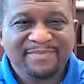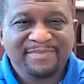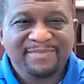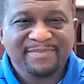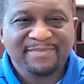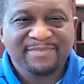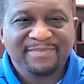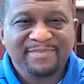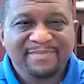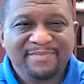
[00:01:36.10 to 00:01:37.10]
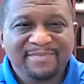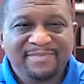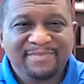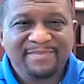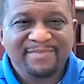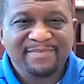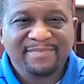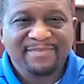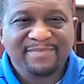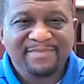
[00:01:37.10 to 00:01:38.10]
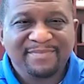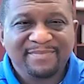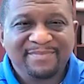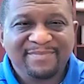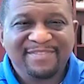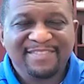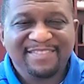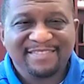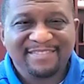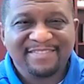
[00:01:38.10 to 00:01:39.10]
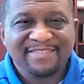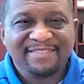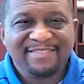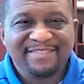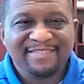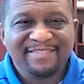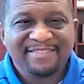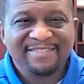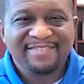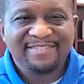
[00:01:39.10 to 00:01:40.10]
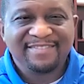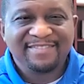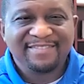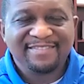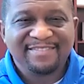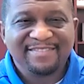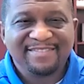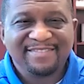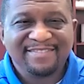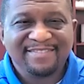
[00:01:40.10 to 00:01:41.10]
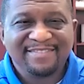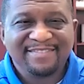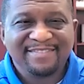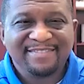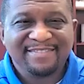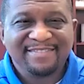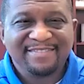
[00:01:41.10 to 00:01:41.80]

The person shown says nothing.